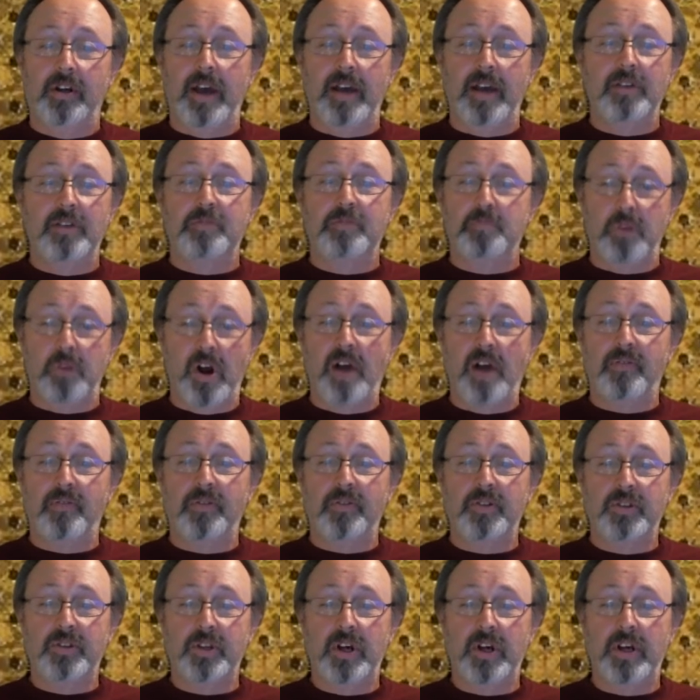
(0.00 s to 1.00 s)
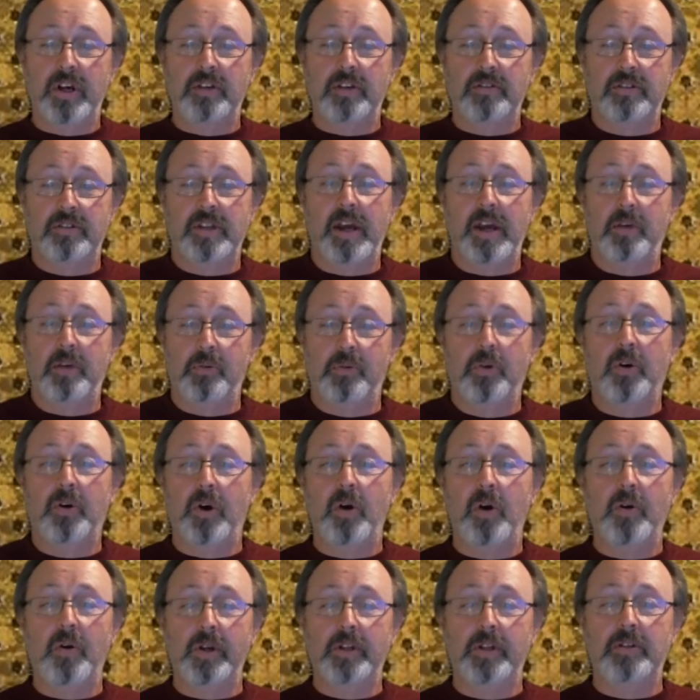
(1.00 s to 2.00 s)
as prophesized, they were
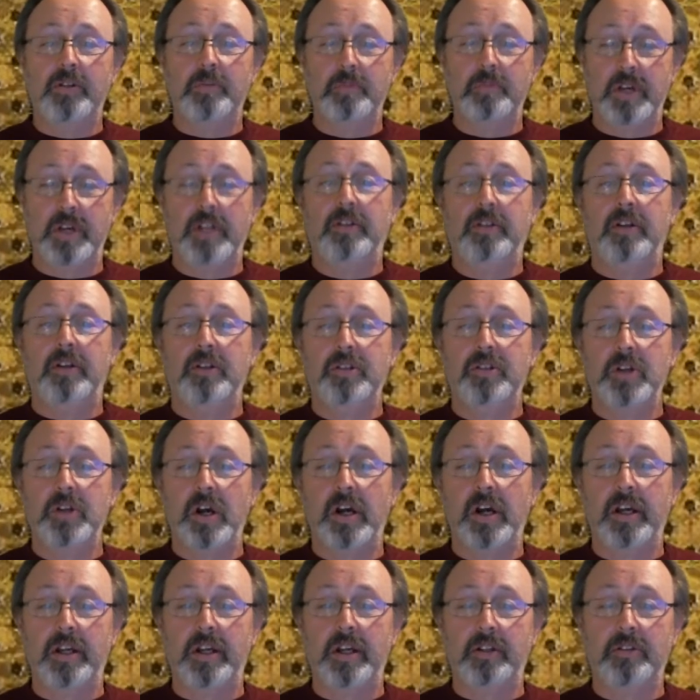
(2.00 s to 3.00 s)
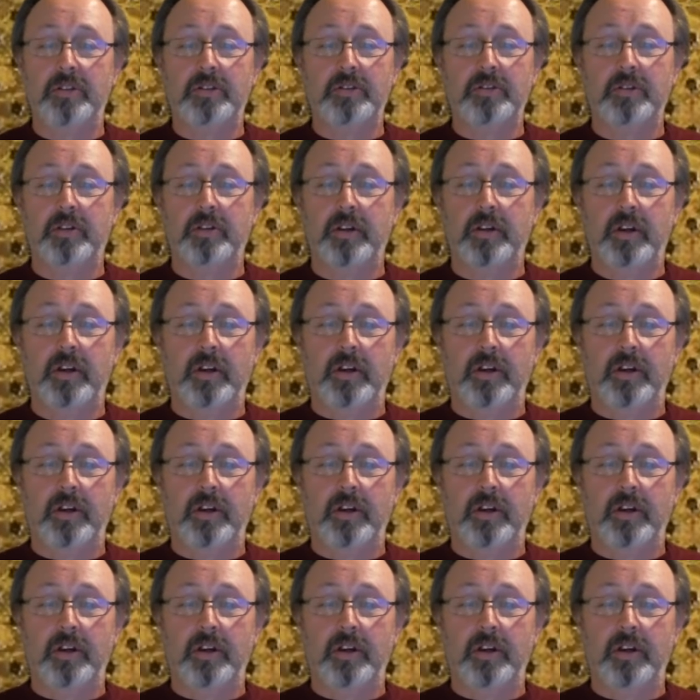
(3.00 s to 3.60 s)
going to beat the Giants,